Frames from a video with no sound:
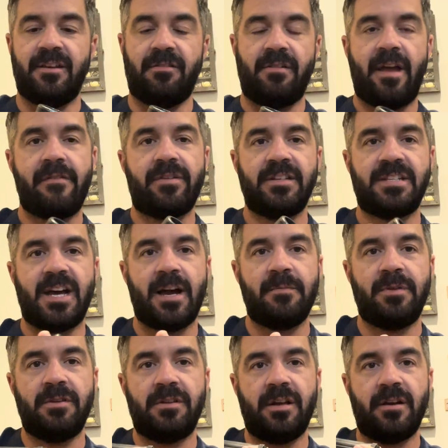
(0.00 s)
every time
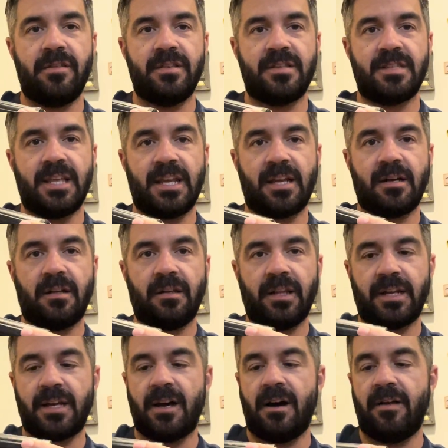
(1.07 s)
you'd hear this thing
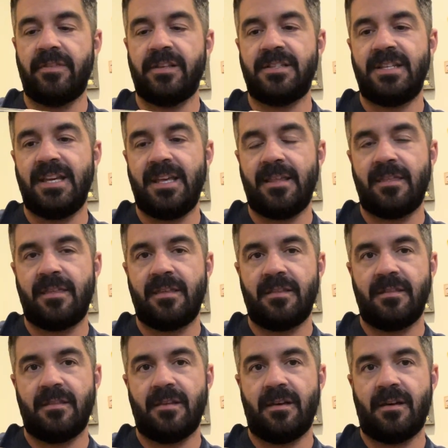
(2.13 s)
click on the teeth
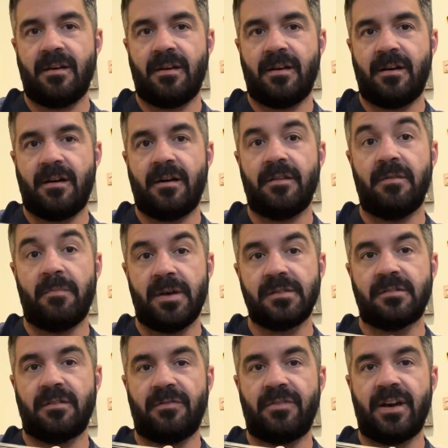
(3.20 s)
on the
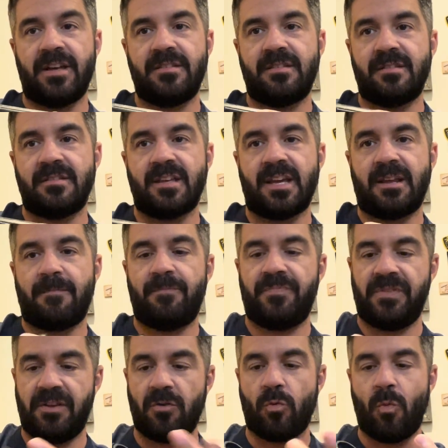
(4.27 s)
muzzle device, it's like
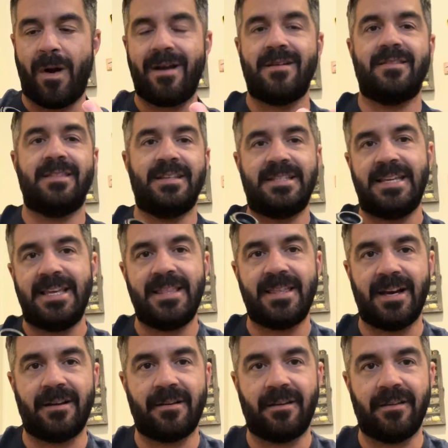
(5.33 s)
you're wearing the teeth
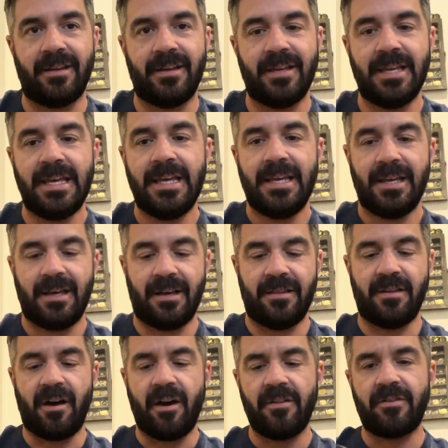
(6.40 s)
out on it.
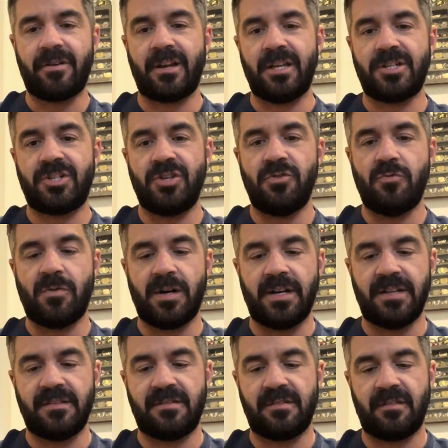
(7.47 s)
The other issue
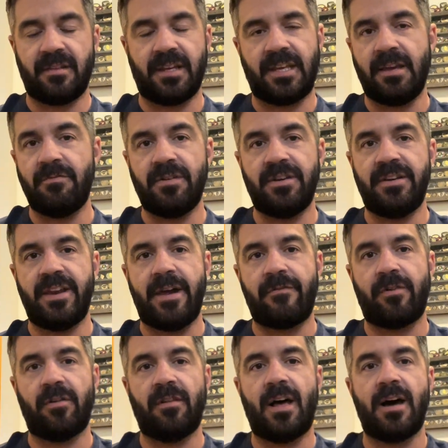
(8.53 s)
was like it would
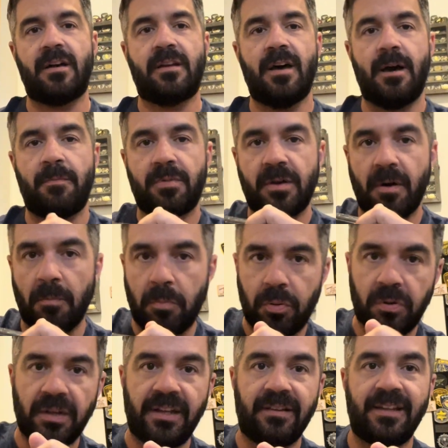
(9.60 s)
never lock up
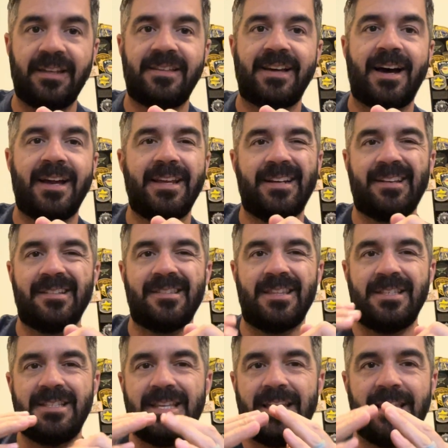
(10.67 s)
completely tight because the
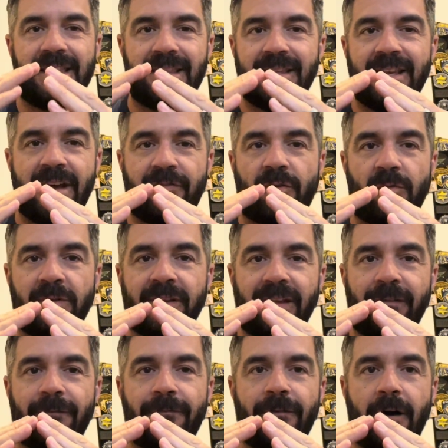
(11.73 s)
teeth never really
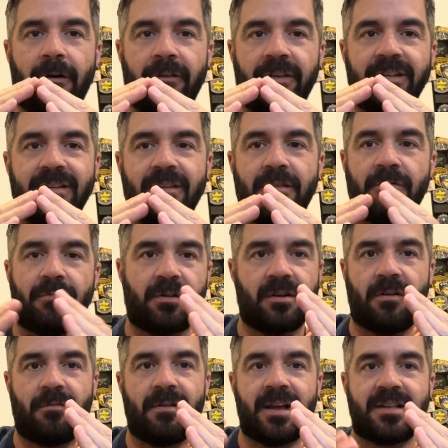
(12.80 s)
fell into the
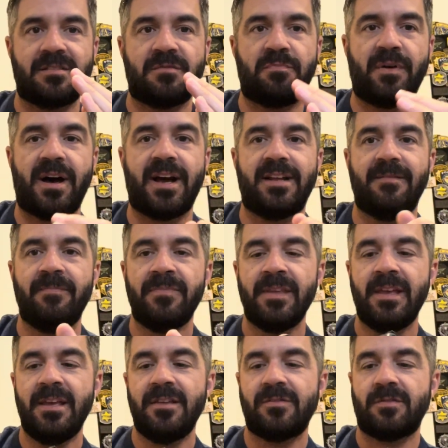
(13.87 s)
correct spot.
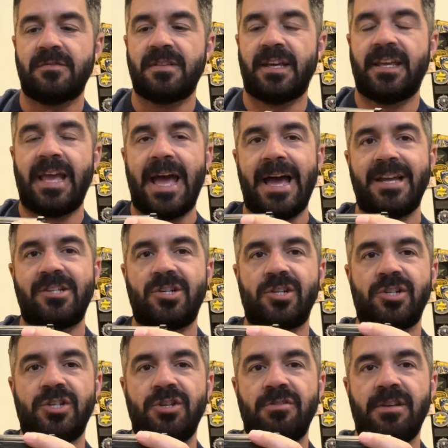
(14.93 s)
So it's like as you're
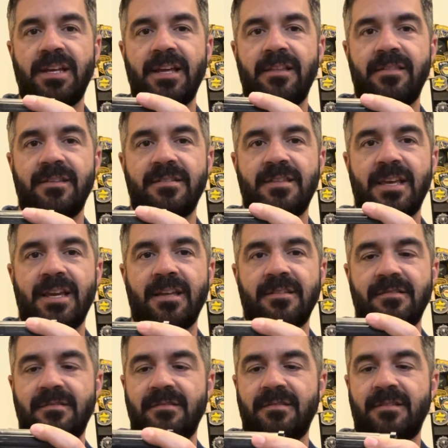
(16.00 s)
shooting it, this thing
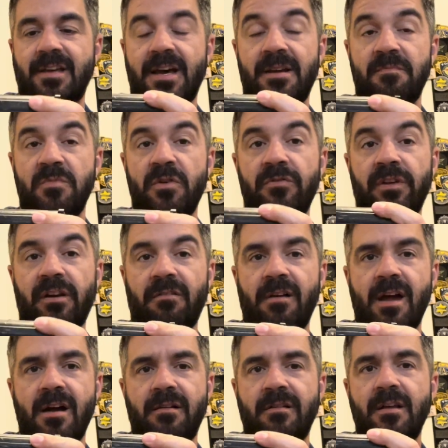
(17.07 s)
is kind of moving
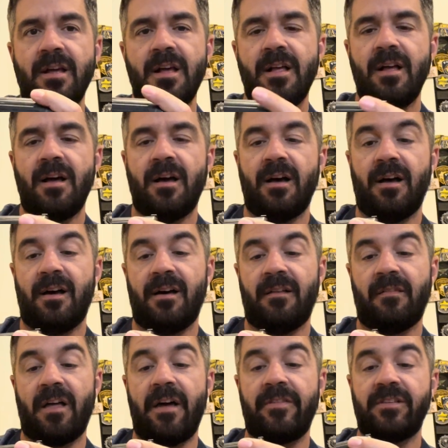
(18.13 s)
around. A
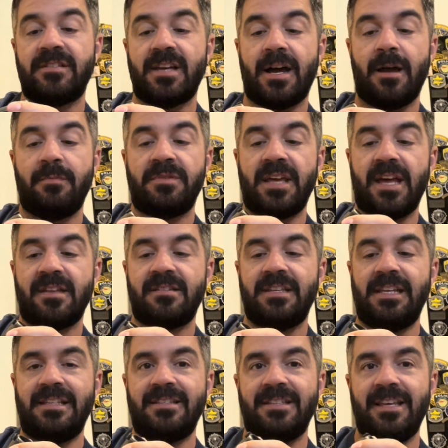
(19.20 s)
lot of the times as
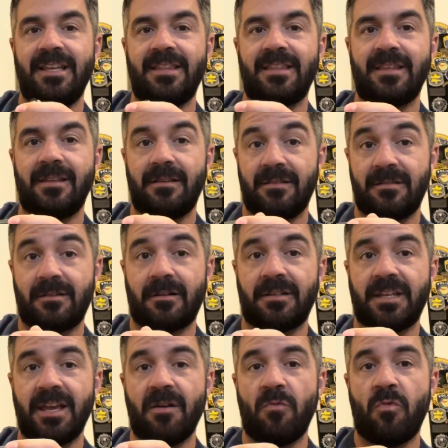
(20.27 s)
these teeth start to
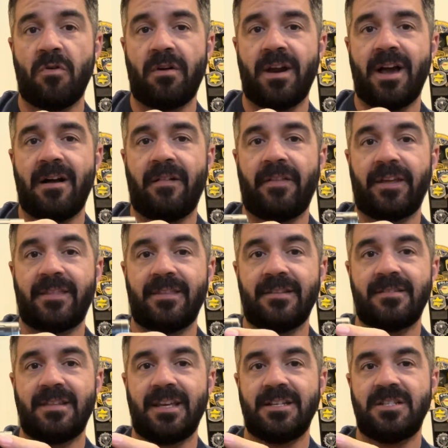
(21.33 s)
get worn out, like this
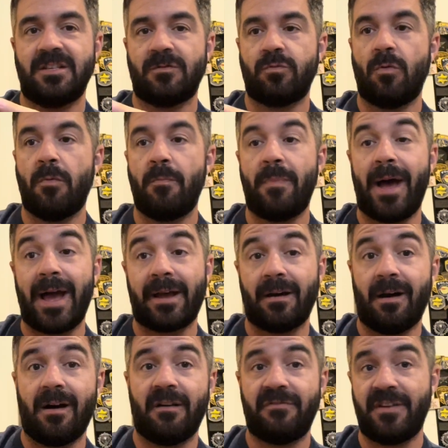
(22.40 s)
thing just will back
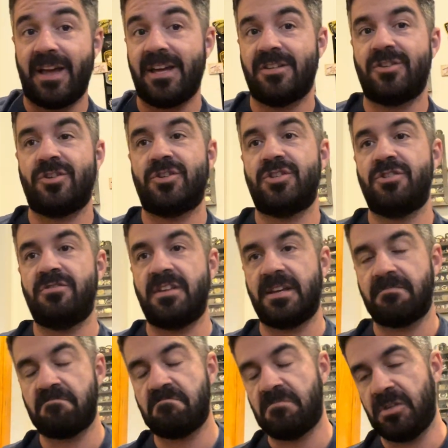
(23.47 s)
off as you're
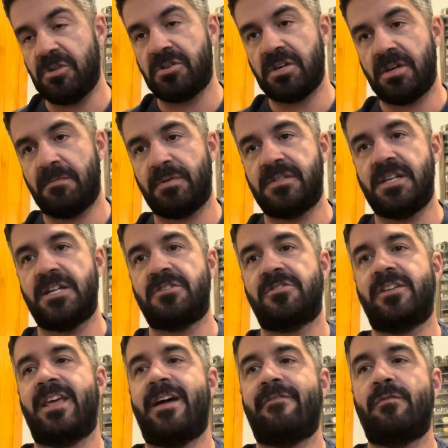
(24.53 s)
shooting. You could
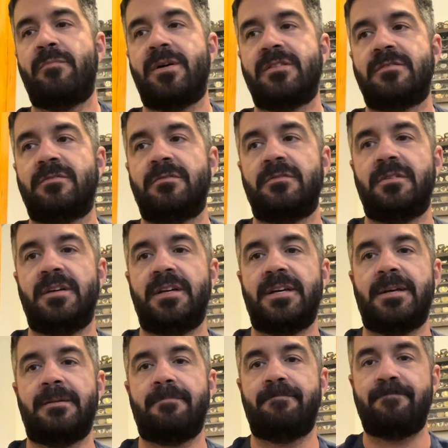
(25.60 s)
potentially have a muzzle
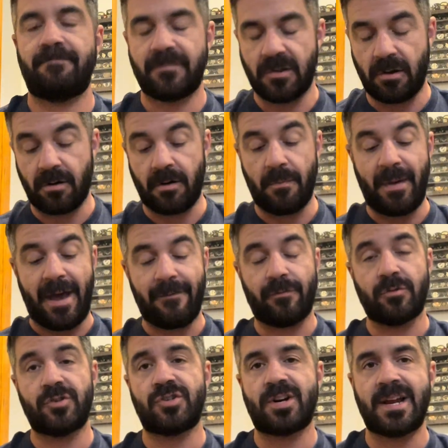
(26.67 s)
or a
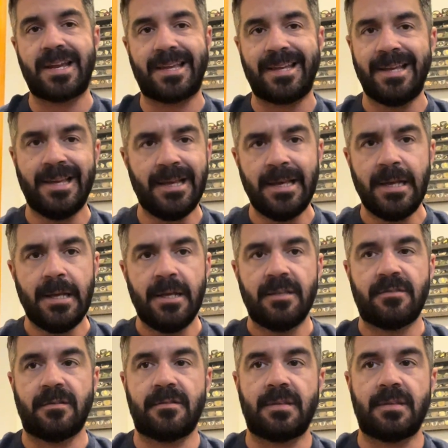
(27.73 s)
baffle strike. So it's